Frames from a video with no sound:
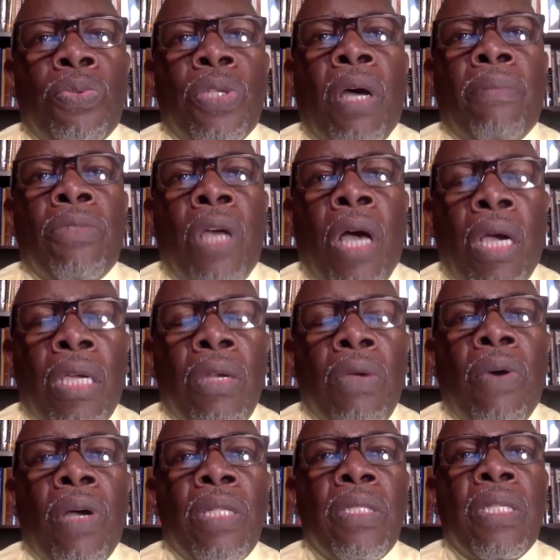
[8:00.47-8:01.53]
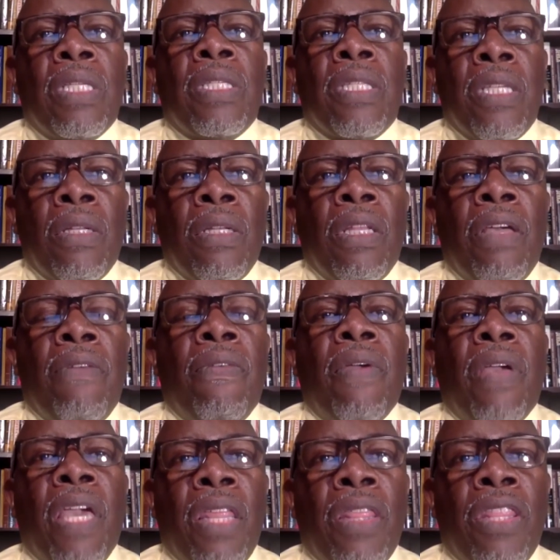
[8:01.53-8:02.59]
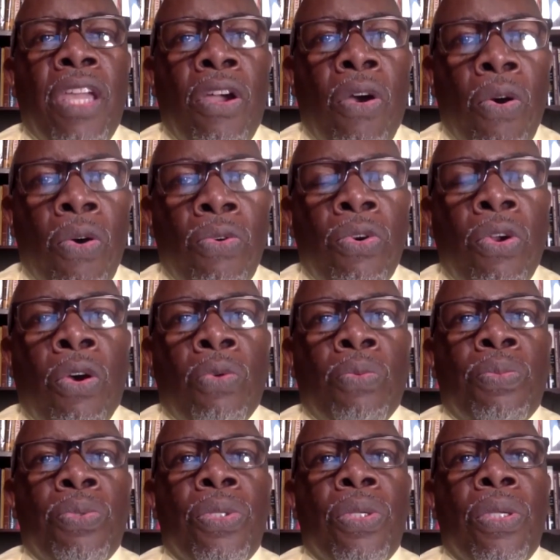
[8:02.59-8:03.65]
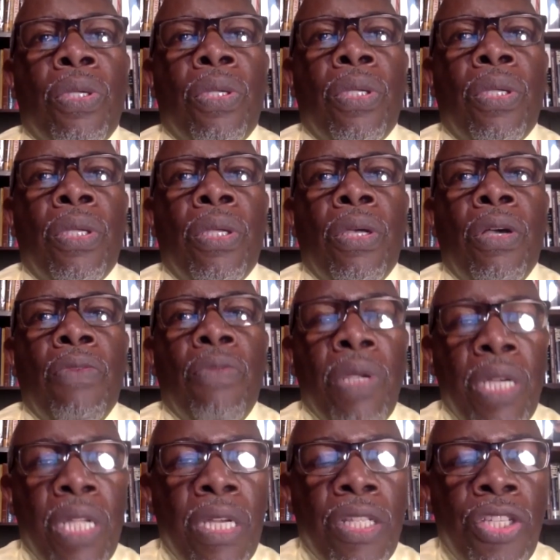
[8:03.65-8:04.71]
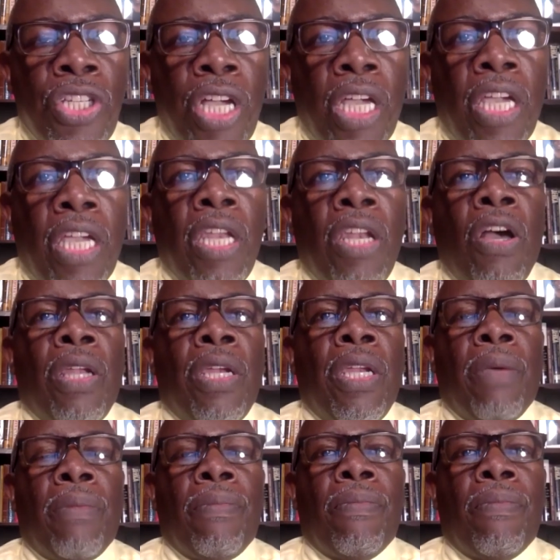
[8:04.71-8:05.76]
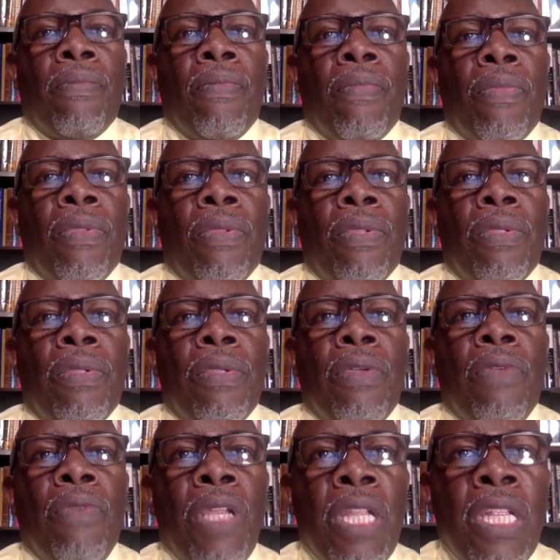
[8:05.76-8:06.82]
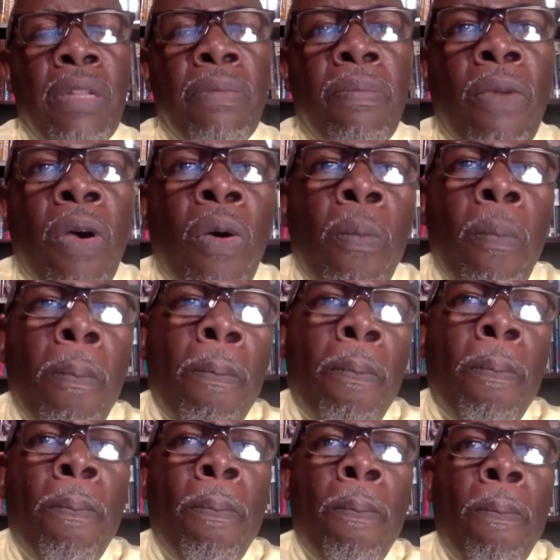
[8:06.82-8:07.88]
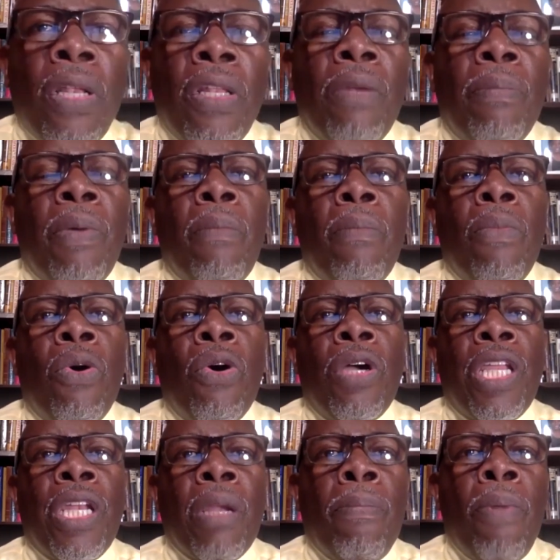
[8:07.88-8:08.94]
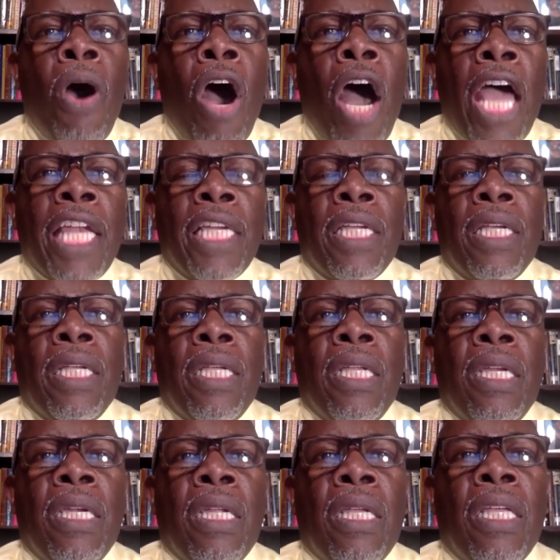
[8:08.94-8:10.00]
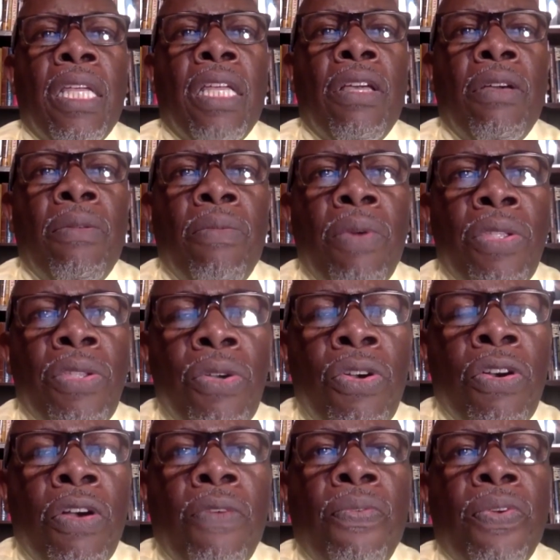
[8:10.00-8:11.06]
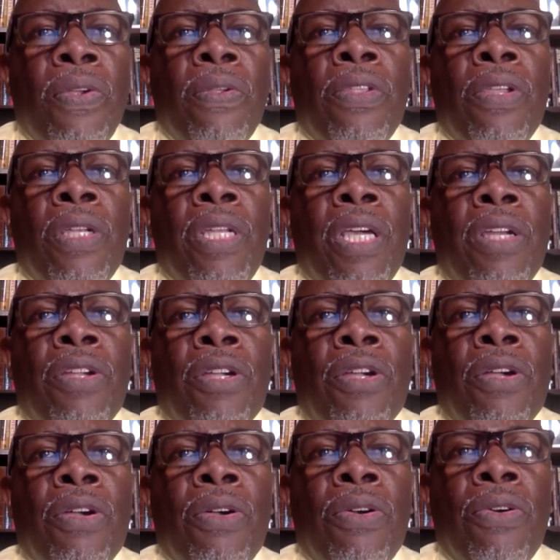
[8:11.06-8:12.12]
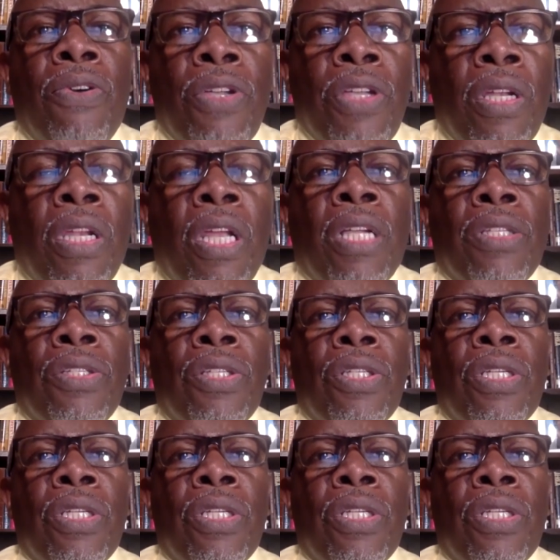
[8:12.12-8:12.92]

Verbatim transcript: I'm talking the ones that still live in their own homes. We need to check in on them. We need to put a little bit more in the pot when you cook for your dinner or your lunch.